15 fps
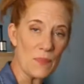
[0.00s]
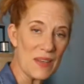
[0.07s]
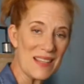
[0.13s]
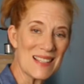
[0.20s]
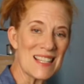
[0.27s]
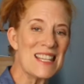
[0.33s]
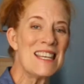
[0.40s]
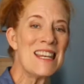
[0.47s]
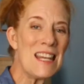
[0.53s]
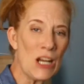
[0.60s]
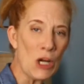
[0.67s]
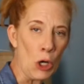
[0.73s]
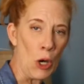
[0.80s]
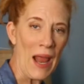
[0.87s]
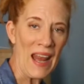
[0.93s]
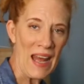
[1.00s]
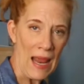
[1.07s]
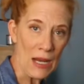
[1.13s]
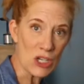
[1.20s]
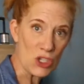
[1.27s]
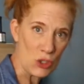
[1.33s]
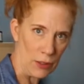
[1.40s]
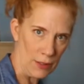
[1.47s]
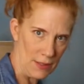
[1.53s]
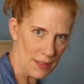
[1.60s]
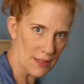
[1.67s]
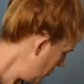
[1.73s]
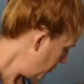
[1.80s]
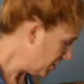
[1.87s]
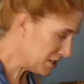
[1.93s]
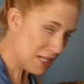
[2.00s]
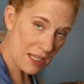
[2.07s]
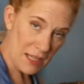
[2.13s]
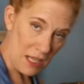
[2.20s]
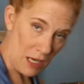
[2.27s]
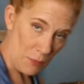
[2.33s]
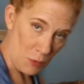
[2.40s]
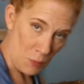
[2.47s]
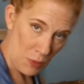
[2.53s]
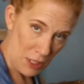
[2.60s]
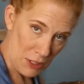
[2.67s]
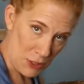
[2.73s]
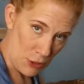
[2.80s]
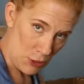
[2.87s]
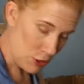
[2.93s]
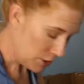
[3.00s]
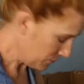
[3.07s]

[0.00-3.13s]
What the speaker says: piece near an entrance. You can take that up with Brad Sergi.